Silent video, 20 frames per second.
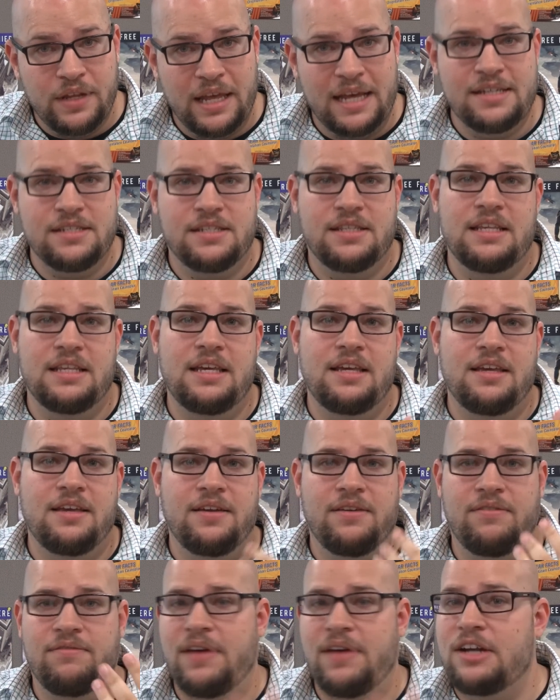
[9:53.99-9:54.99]
as
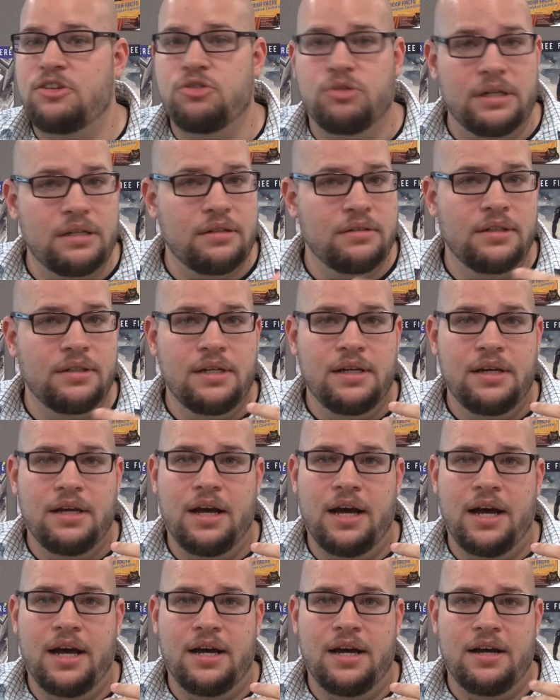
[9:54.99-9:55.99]
the veteran
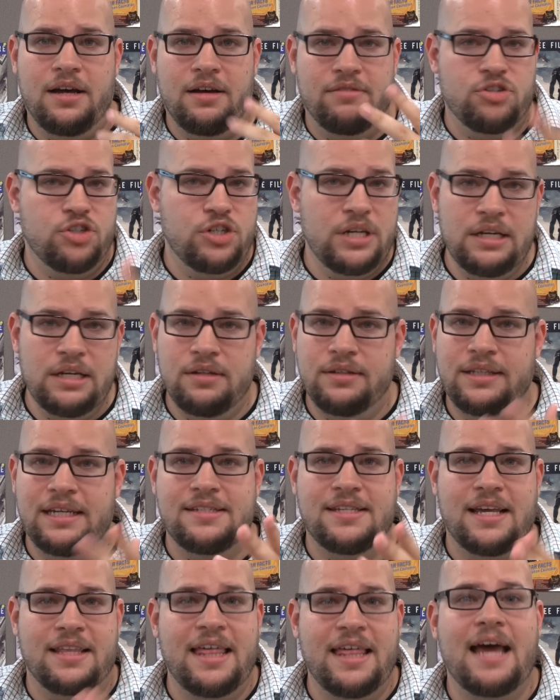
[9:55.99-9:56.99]
uh, of S.H.I.E.L.D.,
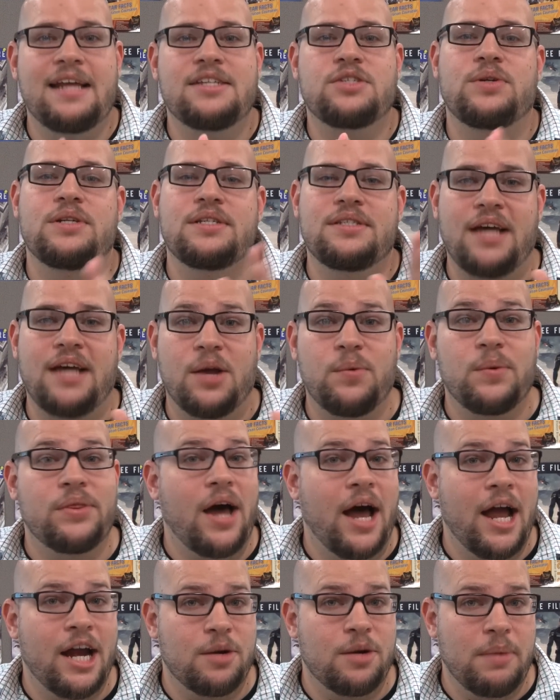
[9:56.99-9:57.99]
things like that, is going to side with
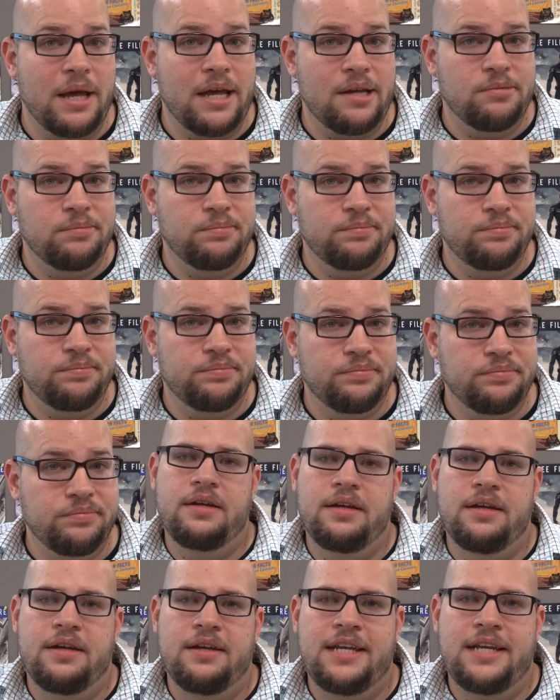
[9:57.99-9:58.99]
Iron Man.
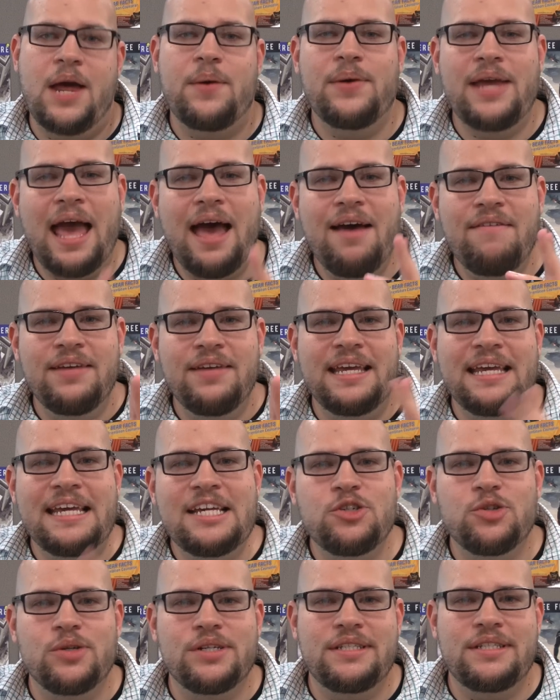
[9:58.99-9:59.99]
Now we have
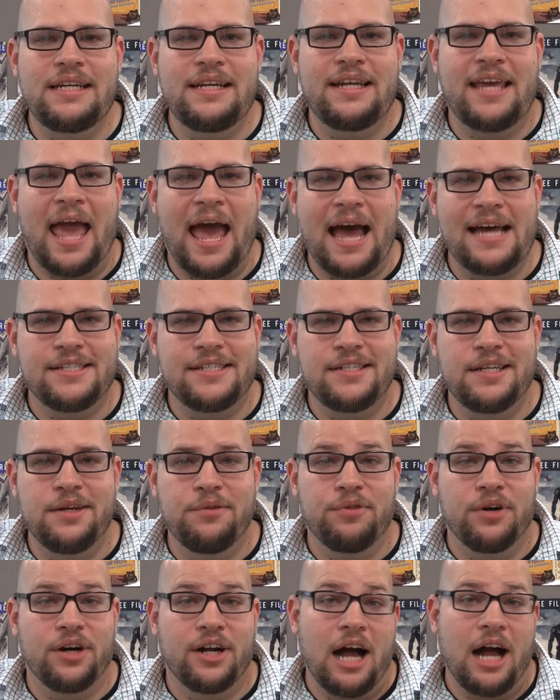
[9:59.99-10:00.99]
interesting casting
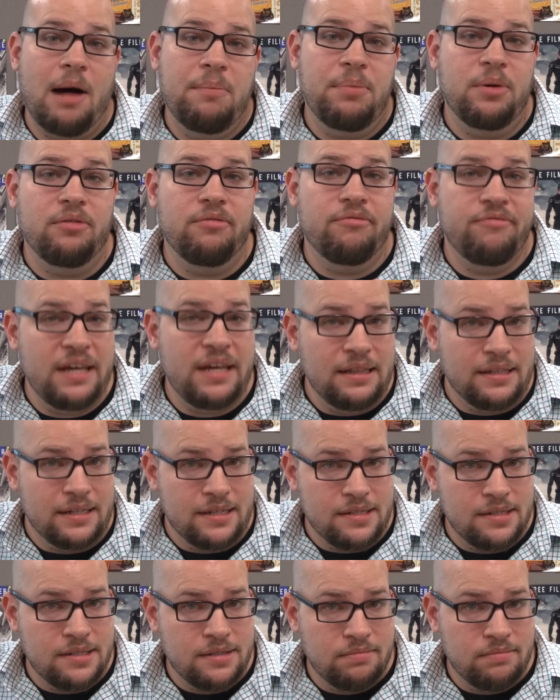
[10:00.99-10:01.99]
for a couple
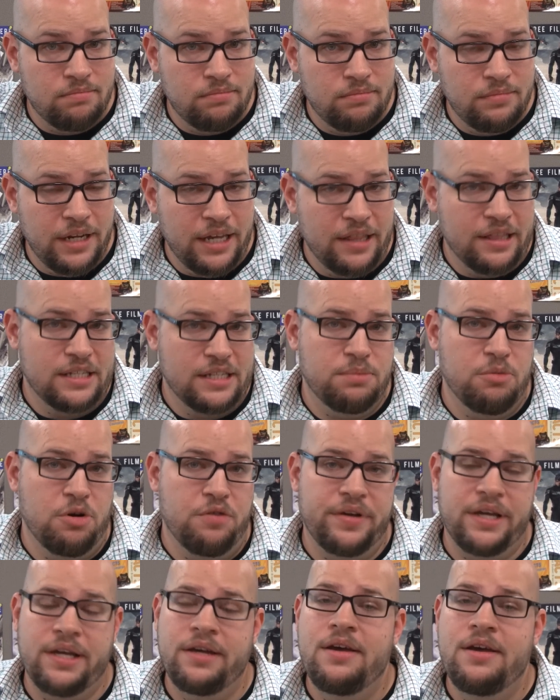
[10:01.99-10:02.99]
villains in this
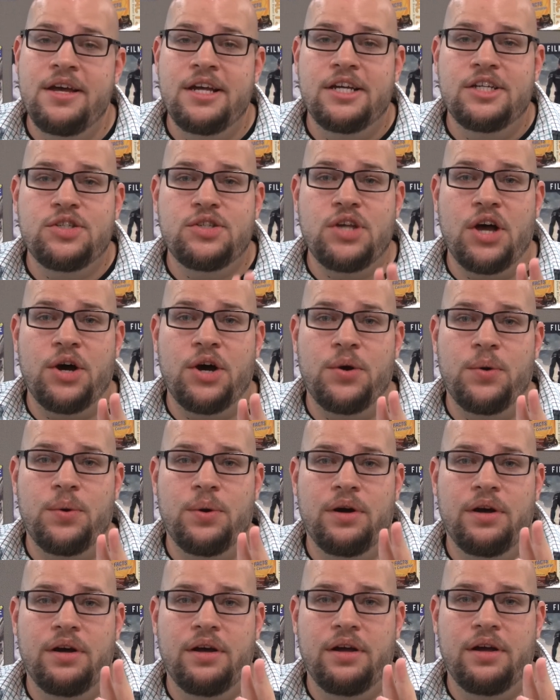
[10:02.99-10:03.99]
movie.
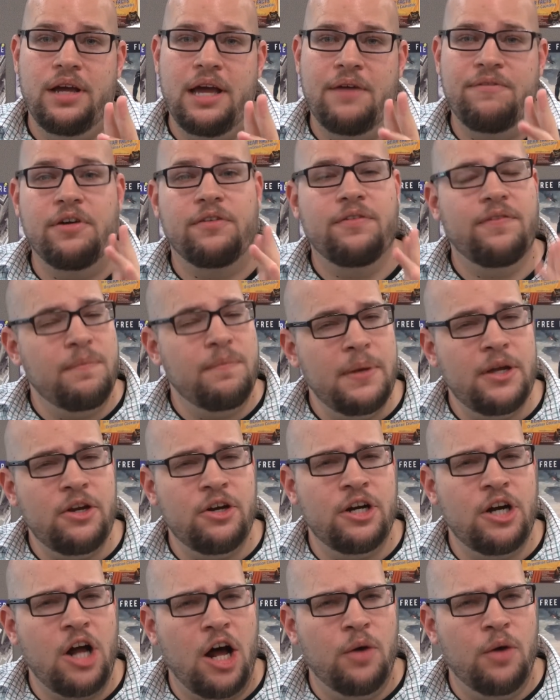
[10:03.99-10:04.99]
So if you're
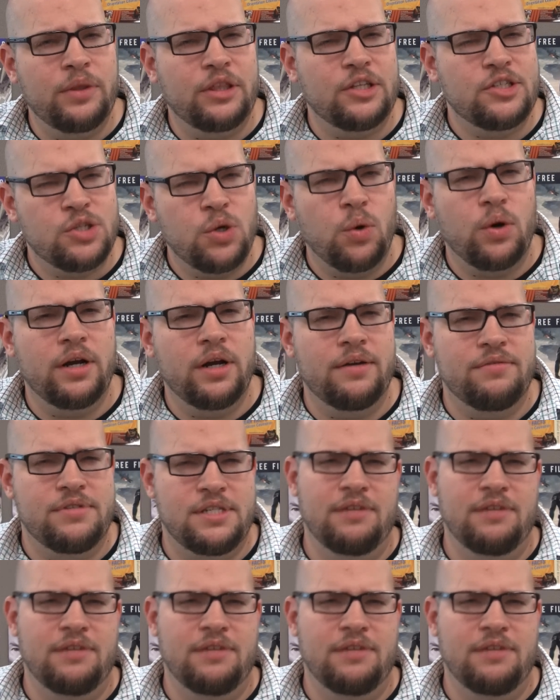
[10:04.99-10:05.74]
familiar at all with the story of